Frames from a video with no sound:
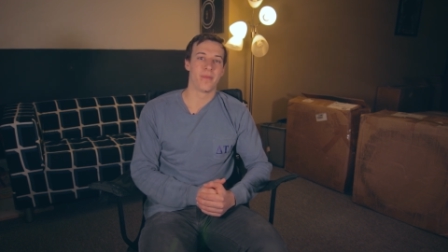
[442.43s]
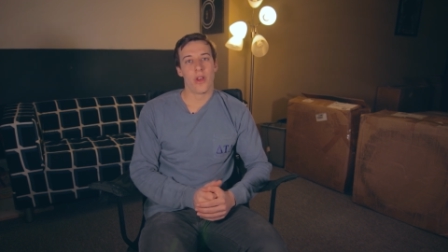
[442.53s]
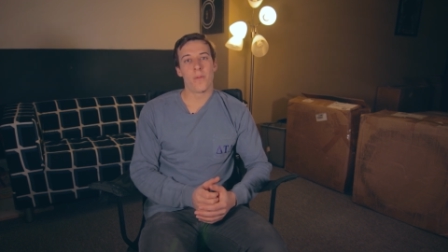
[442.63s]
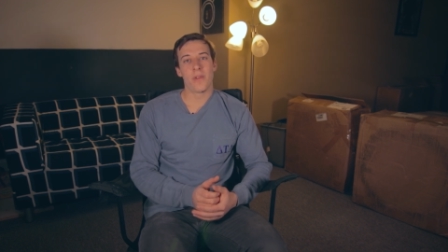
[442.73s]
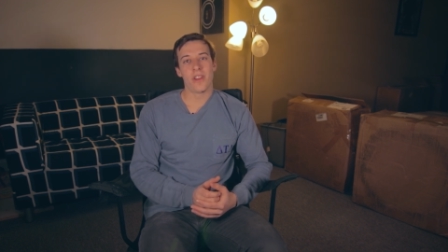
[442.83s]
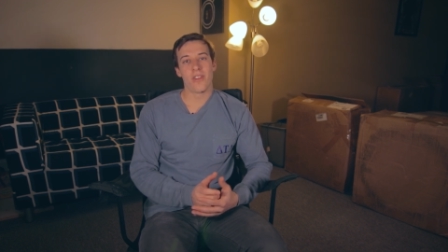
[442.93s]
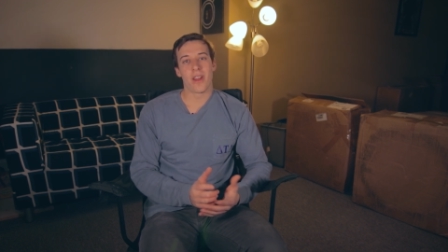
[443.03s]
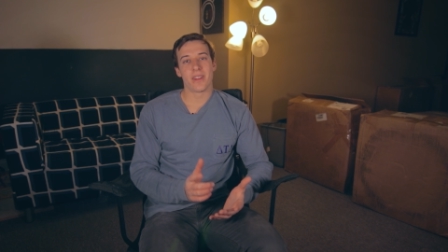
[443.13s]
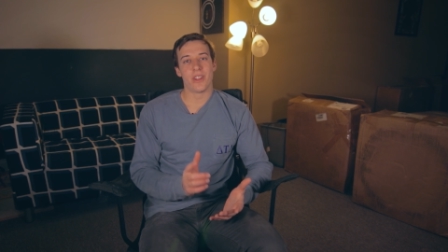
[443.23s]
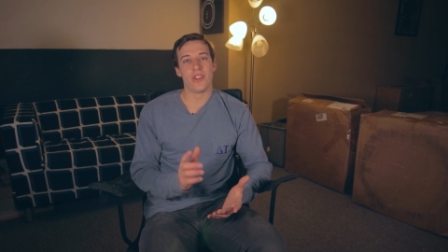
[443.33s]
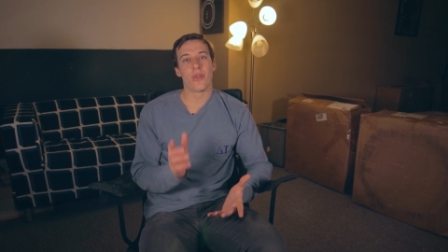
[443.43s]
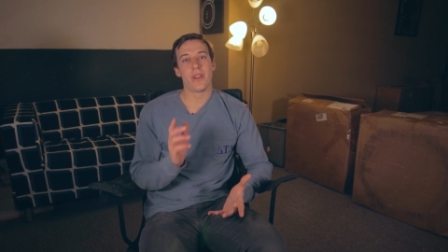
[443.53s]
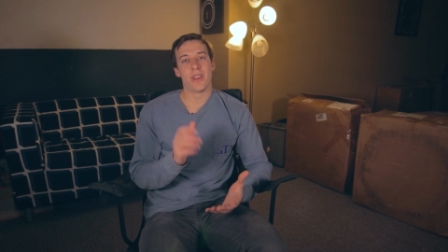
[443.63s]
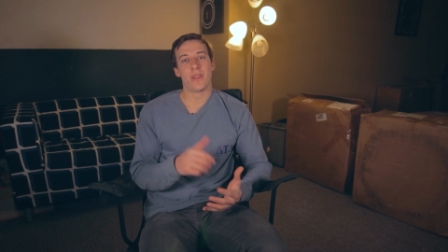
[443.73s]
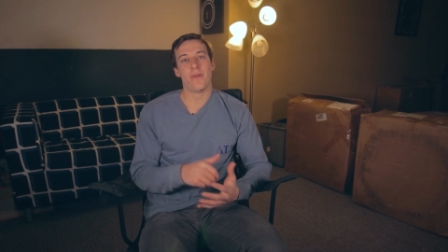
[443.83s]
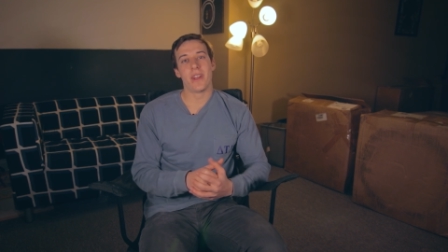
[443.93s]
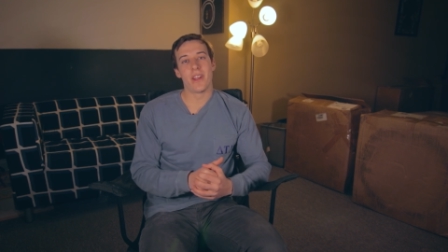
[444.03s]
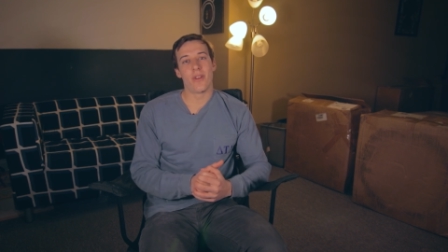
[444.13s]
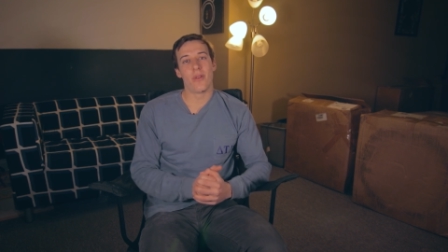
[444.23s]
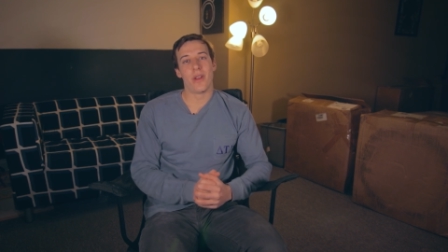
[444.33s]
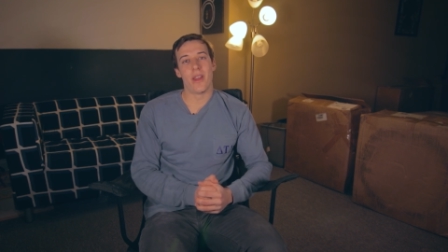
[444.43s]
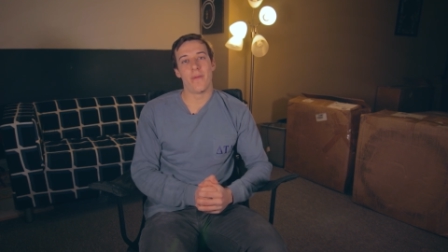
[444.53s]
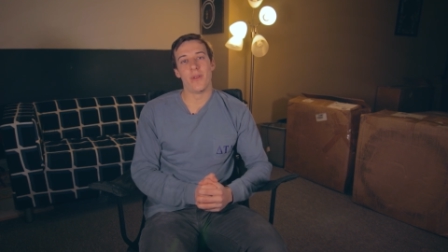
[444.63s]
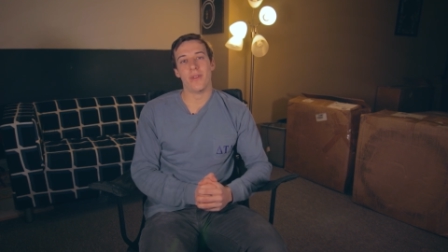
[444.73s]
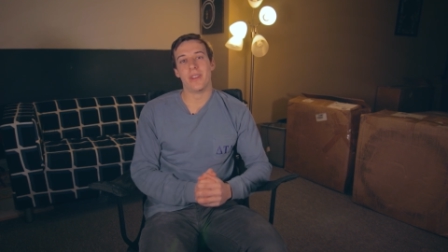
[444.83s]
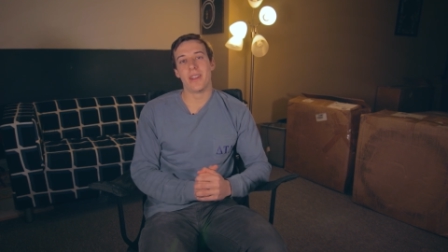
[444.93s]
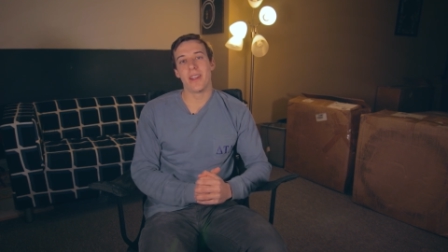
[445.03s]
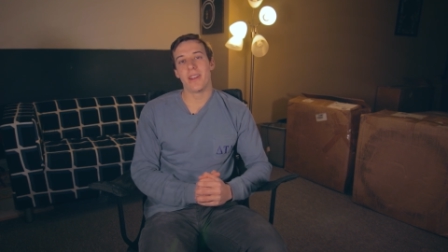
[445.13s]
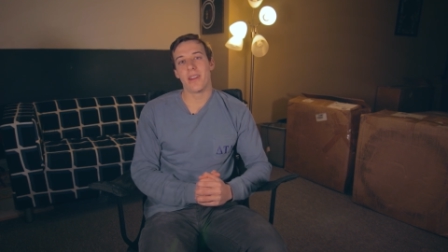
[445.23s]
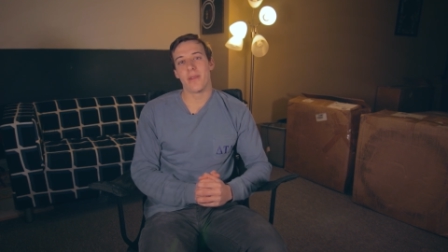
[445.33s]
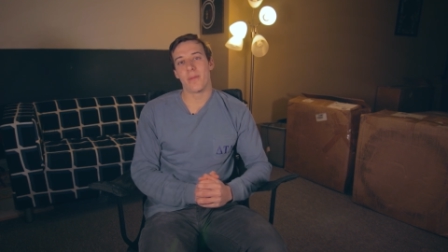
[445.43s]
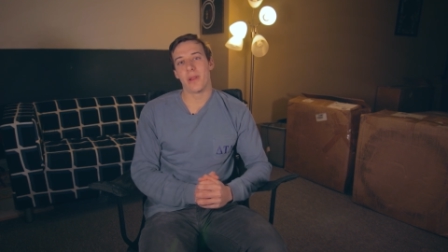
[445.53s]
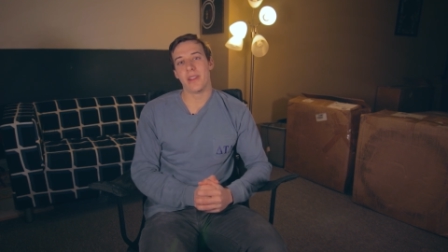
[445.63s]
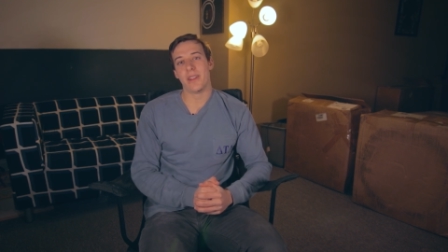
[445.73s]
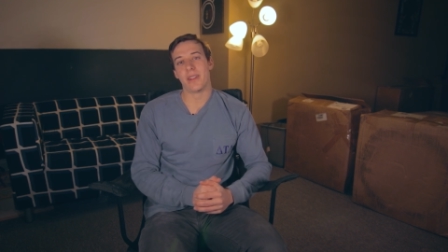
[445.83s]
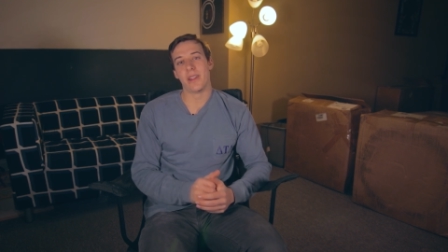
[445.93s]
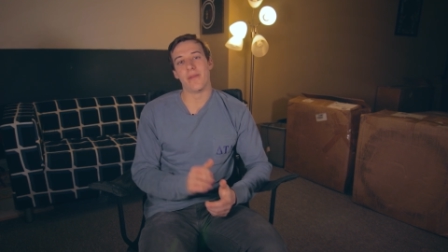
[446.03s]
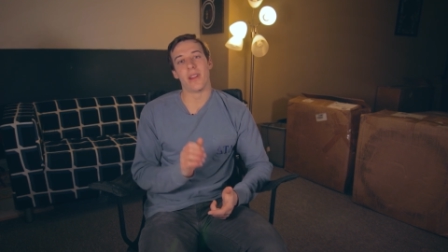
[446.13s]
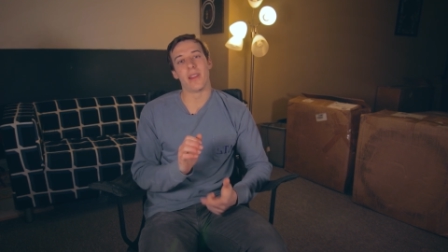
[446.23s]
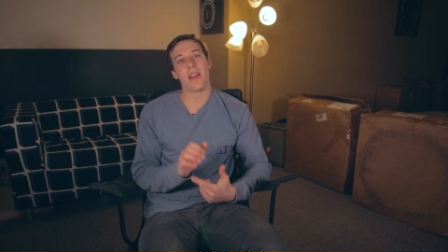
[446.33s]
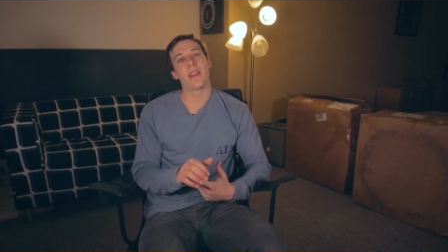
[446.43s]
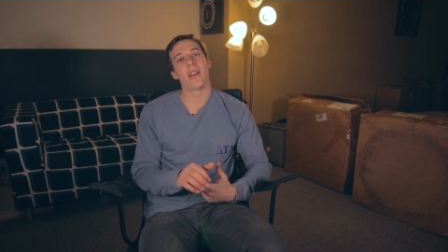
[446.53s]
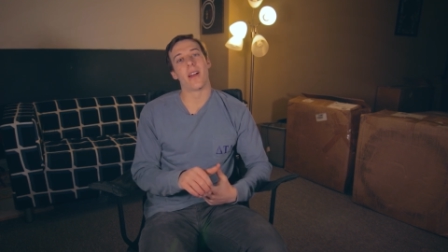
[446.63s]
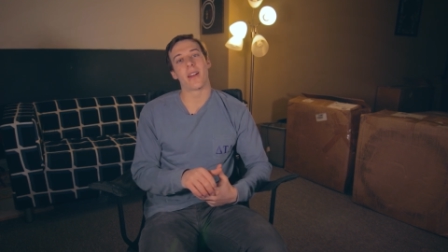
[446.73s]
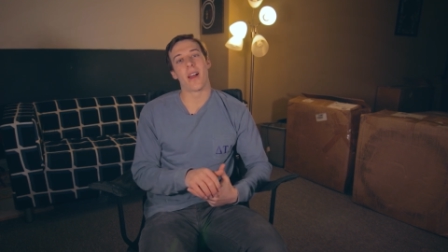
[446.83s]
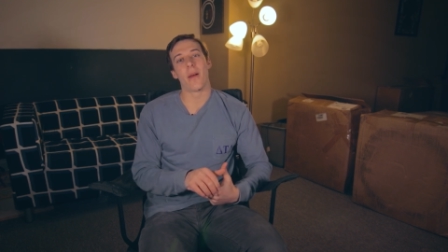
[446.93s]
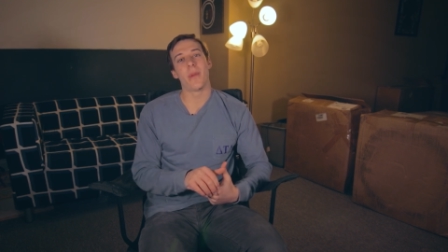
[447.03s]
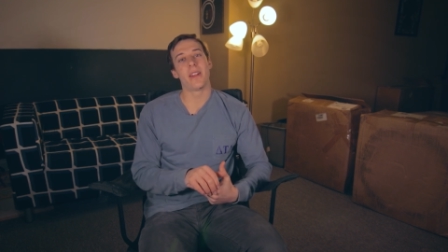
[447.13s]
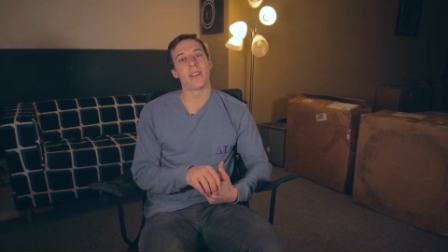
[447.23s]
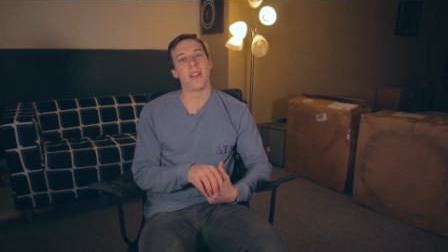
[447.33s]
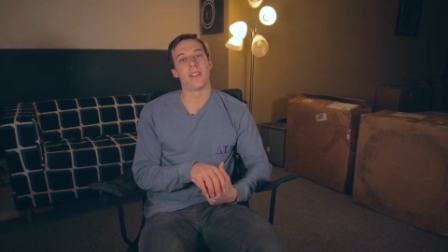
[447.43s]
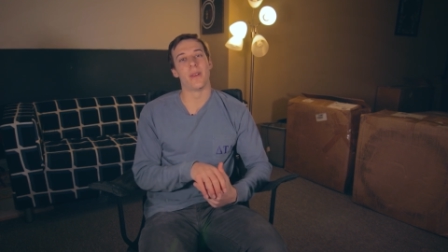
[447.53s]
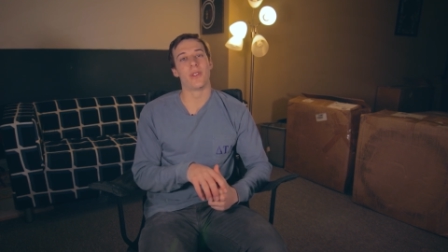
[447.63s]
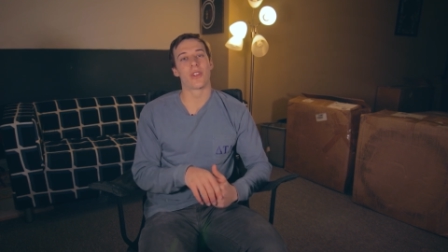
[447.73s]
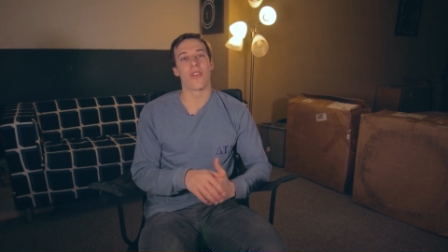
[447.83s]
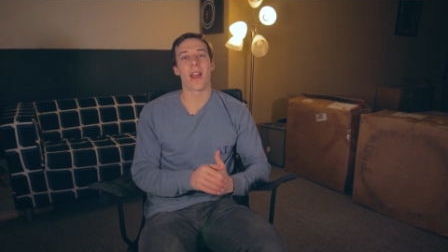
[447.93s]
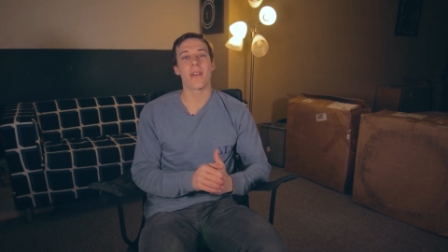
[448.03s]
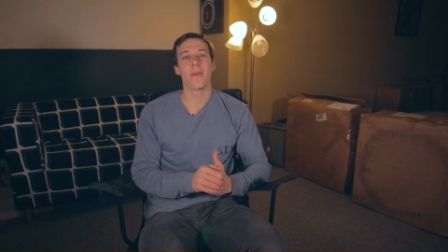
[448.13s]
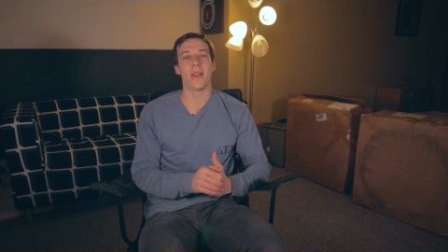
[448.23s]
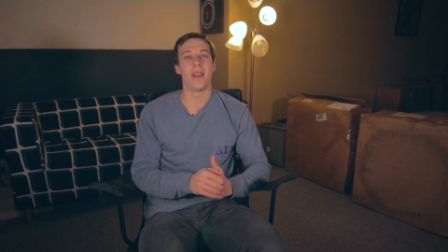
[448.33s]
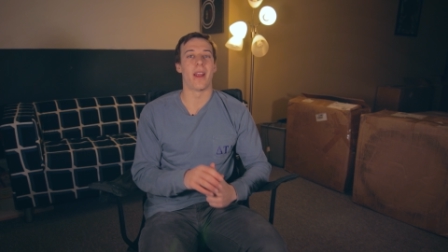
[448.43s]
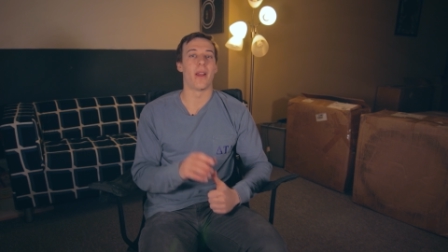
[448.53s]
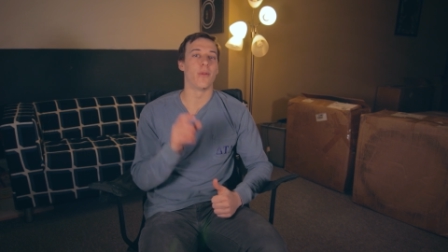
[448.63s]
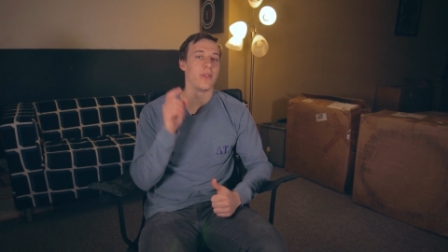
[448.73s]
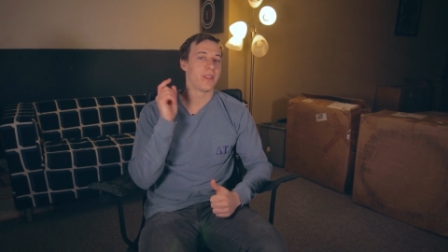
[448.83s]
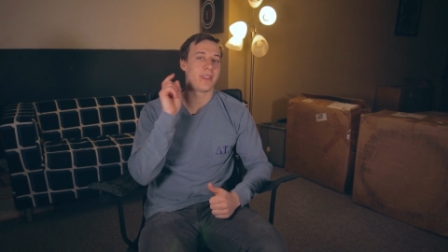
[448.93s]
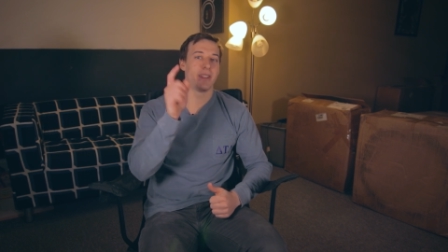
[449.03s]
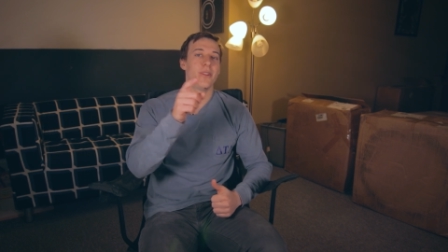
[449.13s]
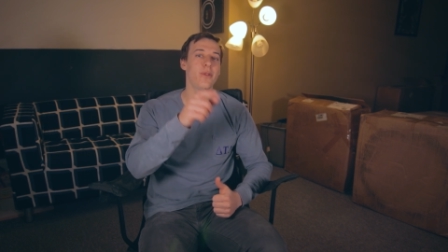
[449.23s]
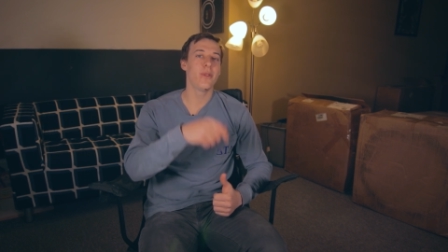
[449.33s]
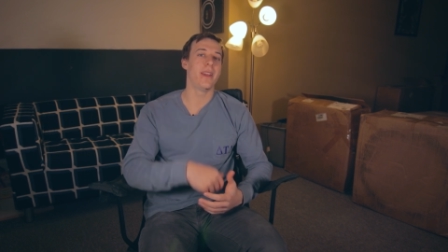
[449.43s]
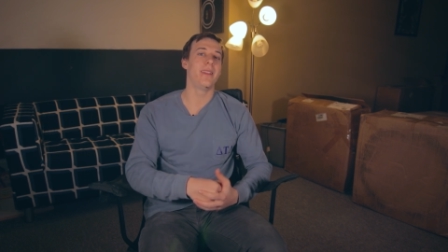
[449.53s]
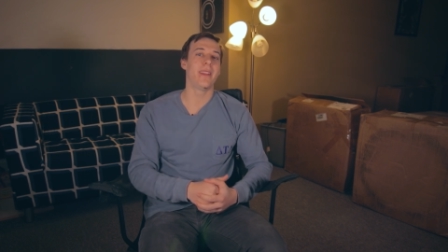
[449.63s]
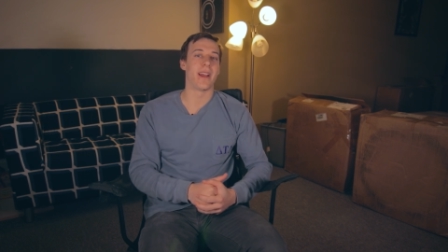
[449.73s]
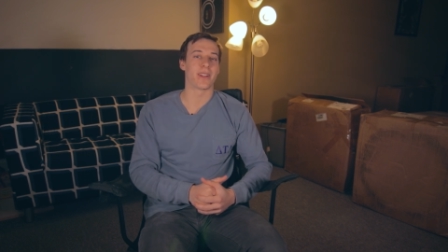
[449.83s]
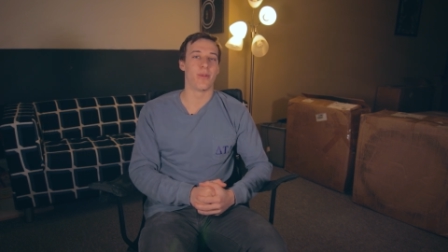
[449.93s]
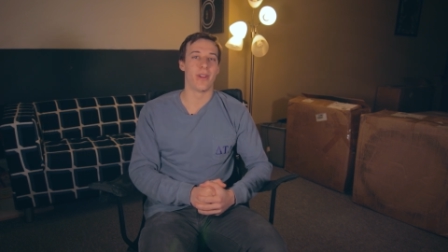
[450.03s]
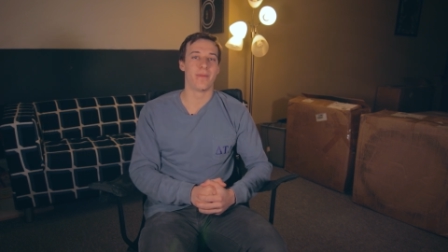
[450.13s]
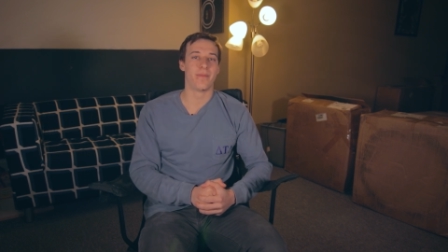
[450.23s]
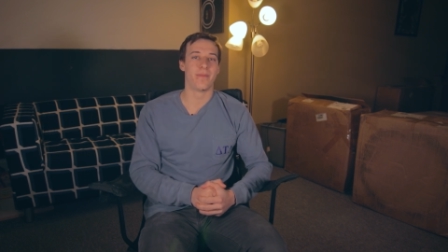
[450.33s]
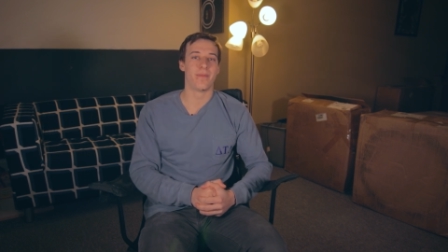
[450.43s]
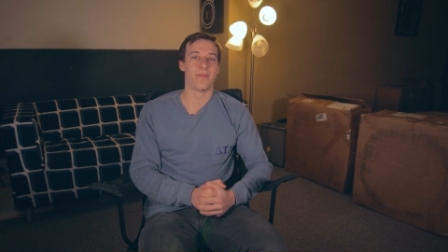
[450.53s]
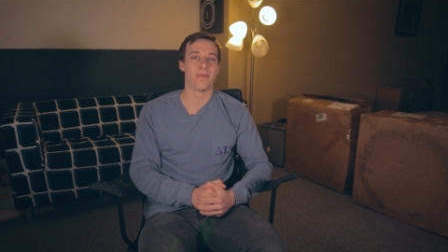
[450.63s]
Hopefully you guys enjoyed this video. If you did, please leave a like, a comment, and subscribe, and I will see you in the next one.